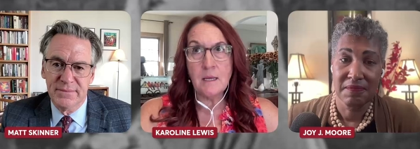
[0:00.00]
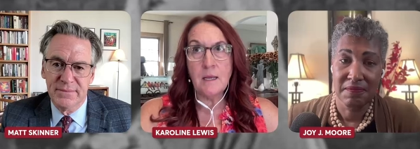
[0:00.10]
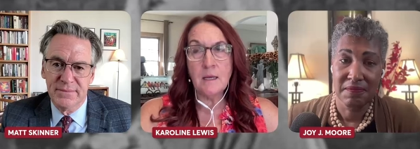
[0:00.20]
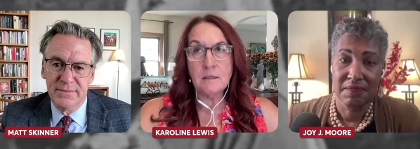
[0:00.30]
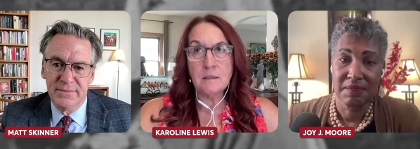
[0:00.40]

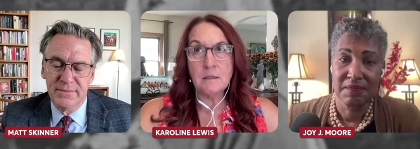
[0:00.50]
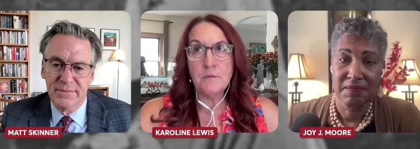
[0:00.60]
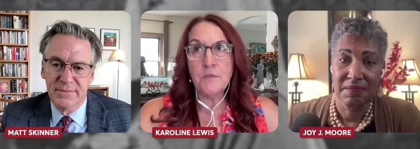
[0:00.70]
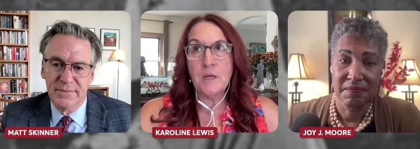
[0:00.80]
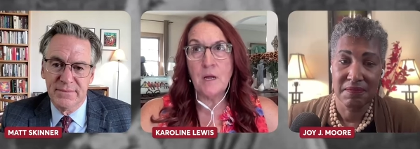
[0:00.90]
Speaker 1: And
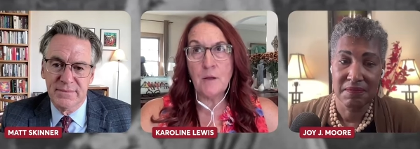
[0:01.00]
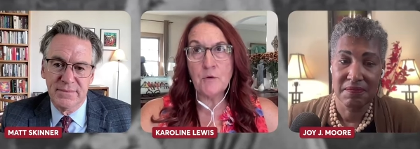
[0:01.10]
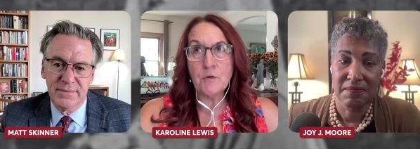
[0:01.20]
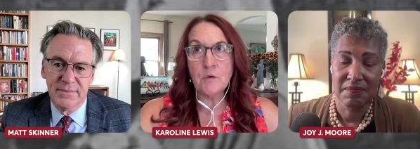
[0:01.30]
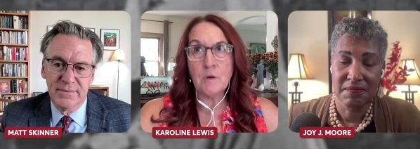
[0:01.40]
the
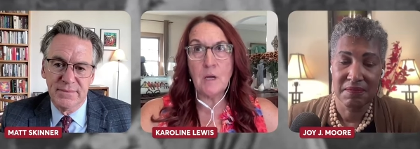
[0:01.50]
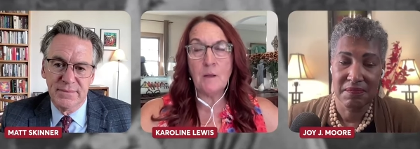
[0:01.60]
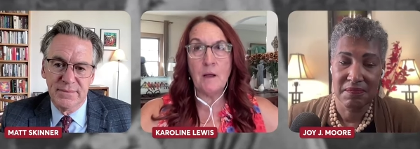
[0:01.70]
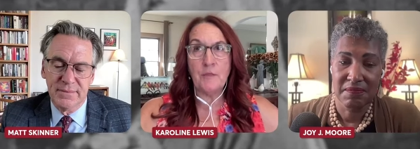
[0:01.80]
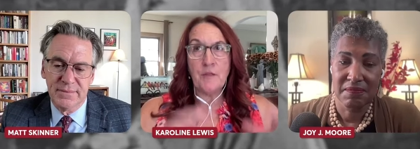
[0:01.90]
other,
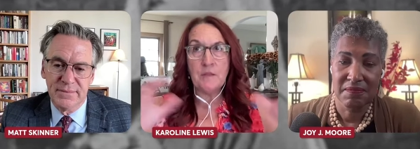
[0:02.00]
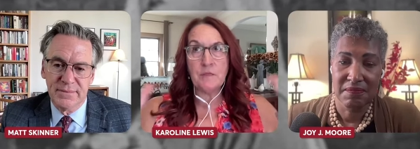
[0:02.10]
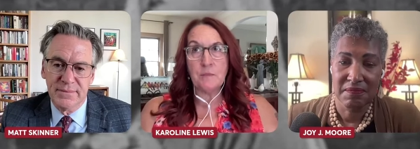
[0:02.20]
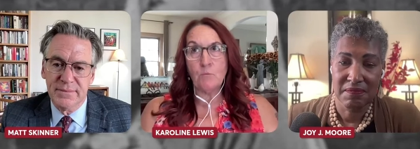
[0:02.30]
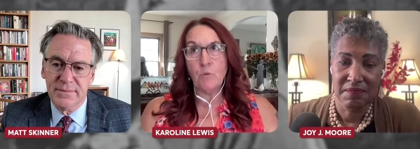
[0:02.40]
I think
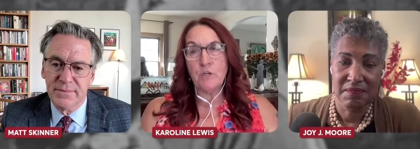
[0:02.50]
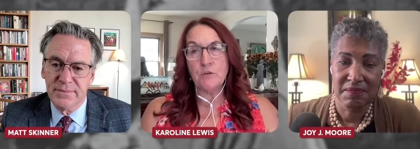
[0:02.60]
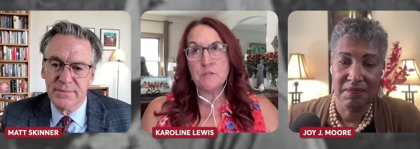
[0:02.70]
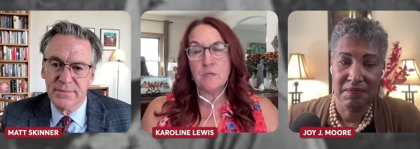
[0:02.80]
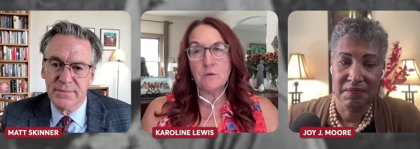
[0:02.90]
what you
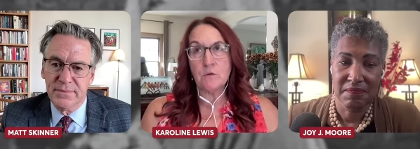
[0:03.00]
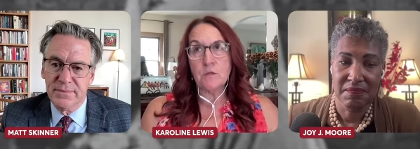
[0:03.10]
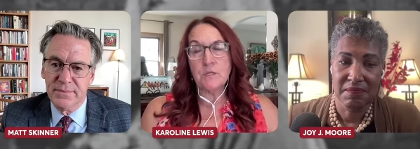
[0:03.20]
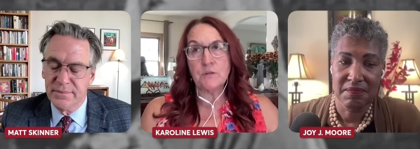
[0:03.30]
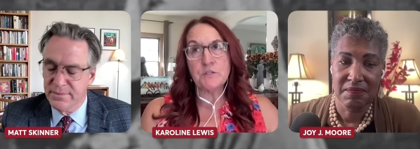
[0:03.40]
said
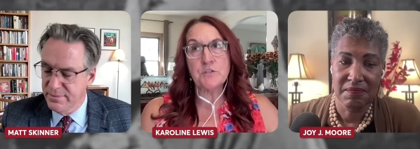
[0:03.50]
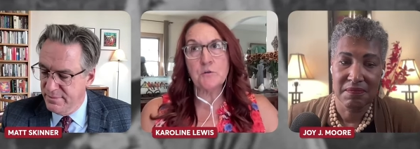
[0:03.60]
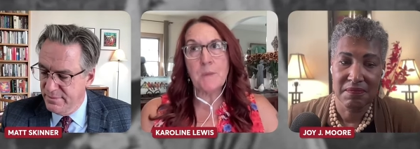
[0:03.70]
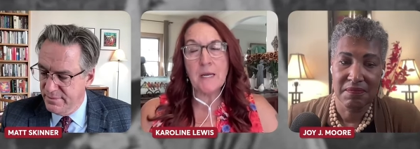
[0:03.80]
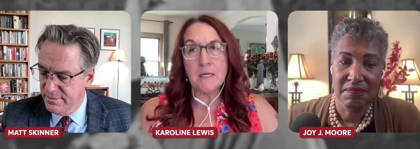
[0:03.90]
earlier too,
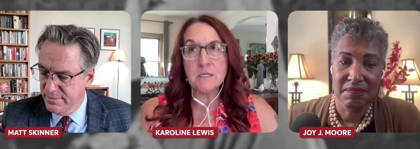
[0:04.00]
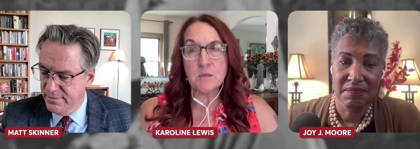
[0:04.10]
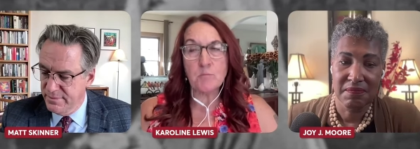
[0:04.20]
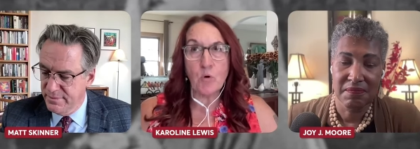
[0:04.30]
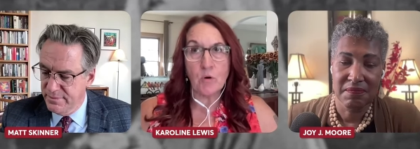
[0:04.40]
Matt, is
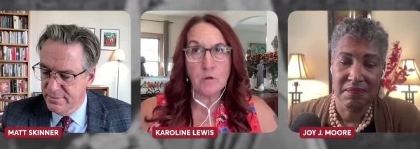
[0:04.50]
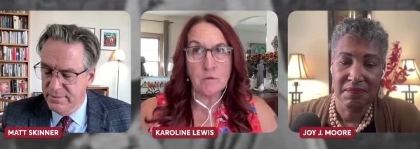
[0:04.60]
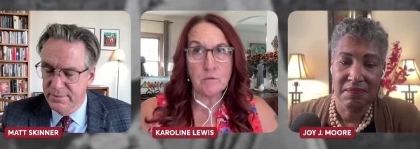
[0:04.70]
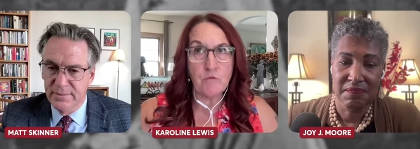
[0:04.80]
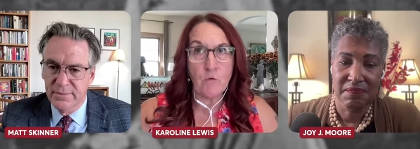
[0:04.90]

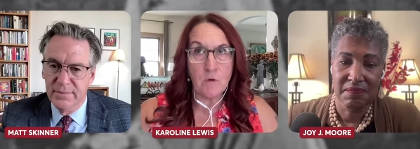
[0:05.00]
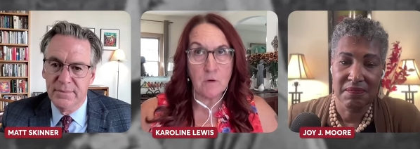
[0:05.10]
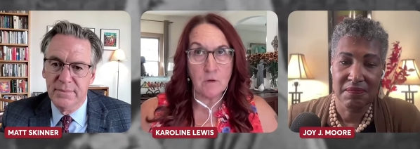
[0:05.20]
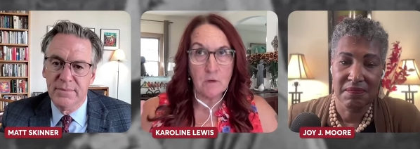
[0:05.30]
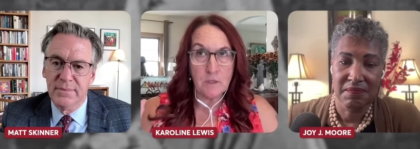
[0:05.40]
important
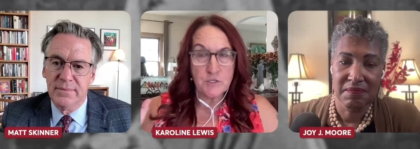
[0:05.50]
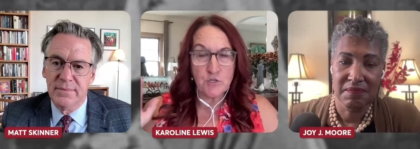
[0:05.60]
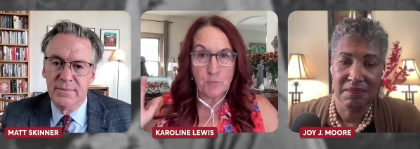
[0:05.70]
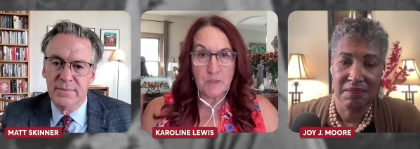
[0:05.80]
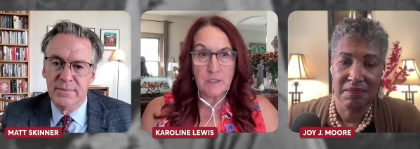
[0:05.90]
for
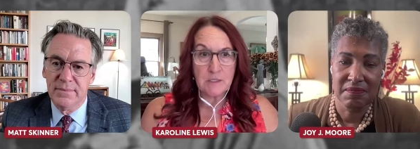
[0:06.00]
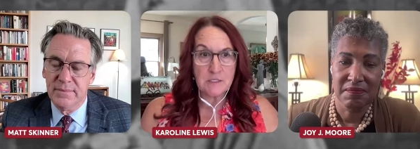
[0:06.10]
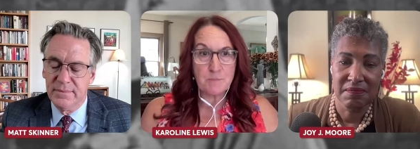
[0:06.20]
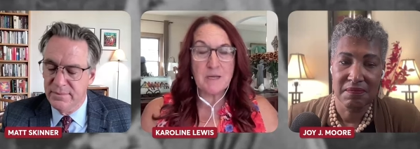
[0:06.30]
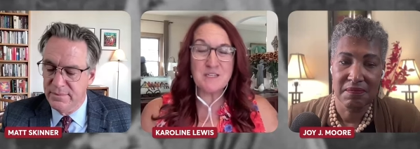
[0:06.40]
interpreting
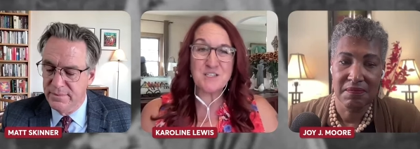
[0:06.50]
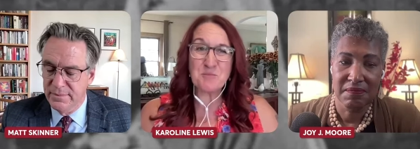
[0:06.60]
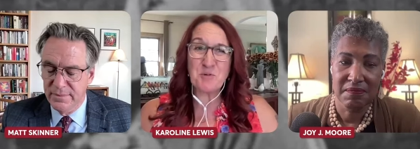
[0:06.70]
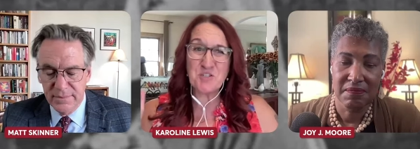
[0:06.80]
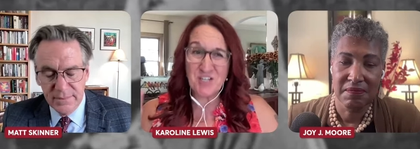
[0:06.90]
this passage,
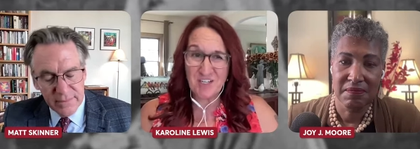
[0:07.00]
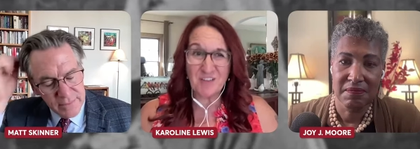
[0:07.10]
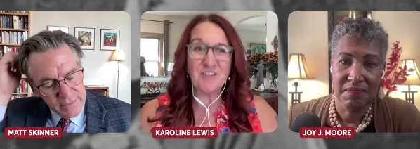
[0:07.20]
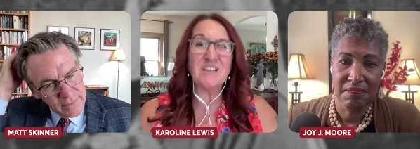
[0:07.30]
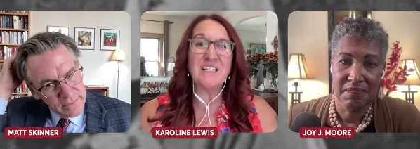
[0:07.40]

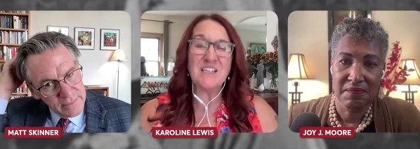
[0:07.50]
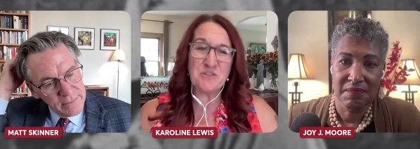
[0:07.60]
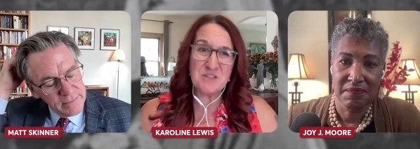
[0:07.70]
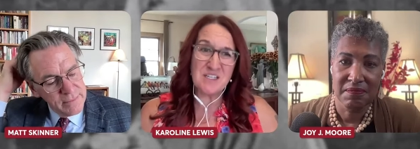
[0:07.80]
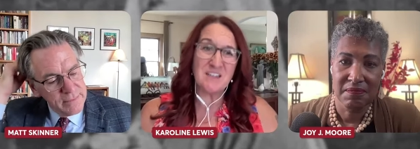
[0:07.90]
particularly as
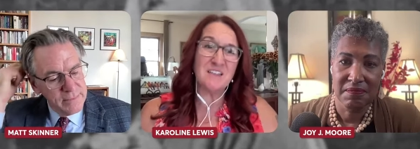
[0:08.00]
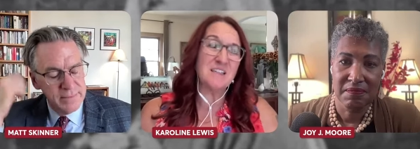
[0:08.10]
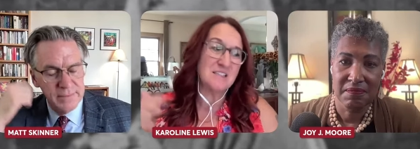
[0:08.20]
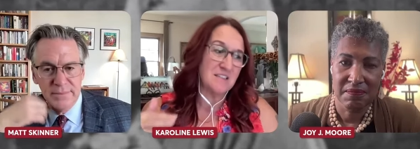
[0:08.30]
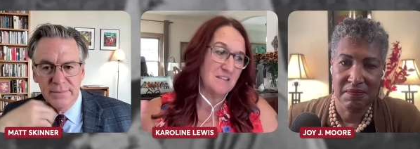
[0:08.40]
you said,
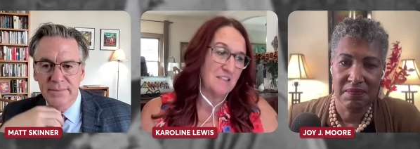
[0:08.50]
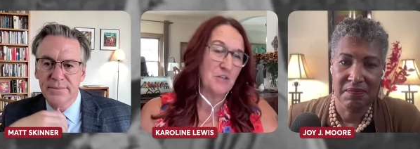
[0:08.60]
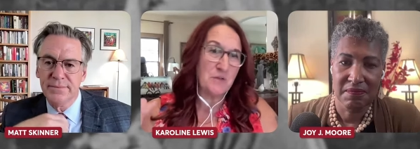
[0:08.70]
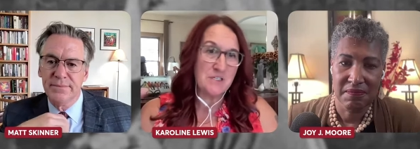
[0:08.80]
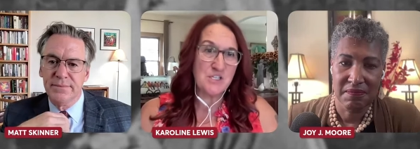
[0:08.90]
is it, you
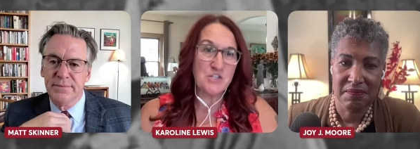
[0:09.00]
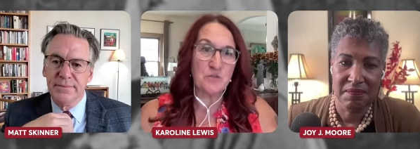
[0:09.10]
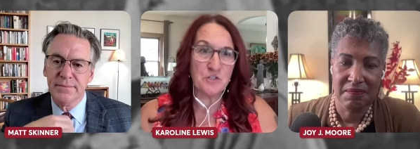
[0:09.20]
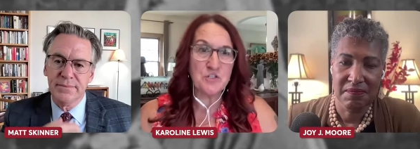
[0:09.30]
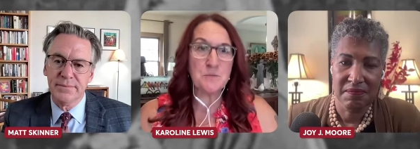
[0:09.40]
know, in
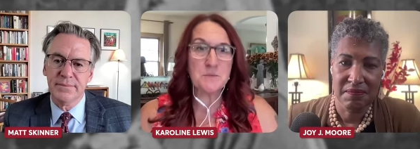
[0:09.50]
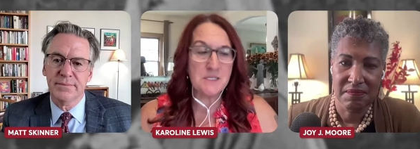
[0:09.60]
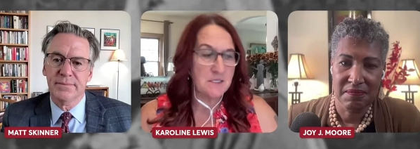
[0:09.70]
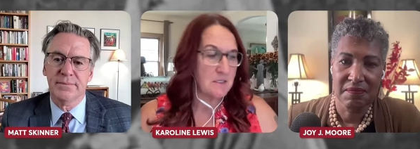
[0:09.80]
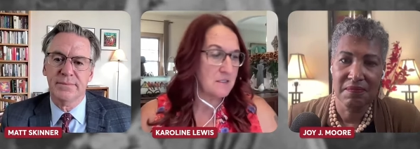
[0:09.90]
stewardship
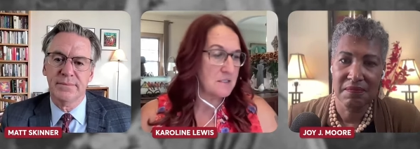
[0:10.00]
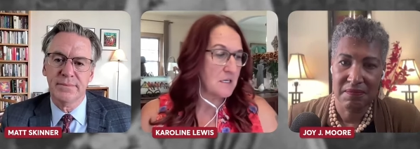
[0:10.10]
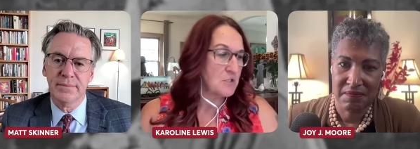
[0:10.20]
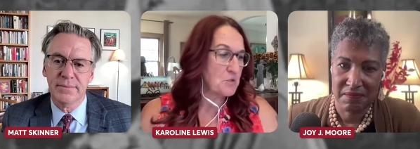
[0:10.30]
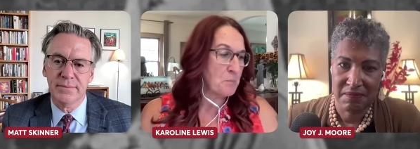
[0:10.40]
season and
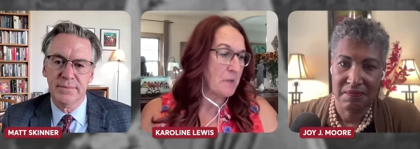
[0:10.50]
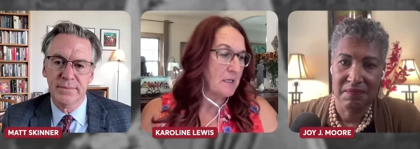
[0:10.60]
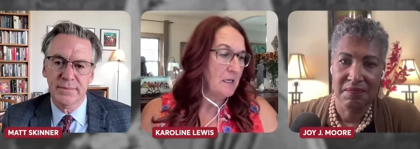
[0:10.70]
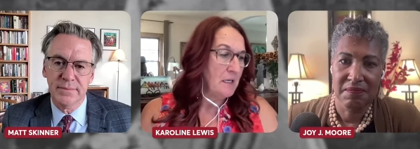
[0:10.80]
such. But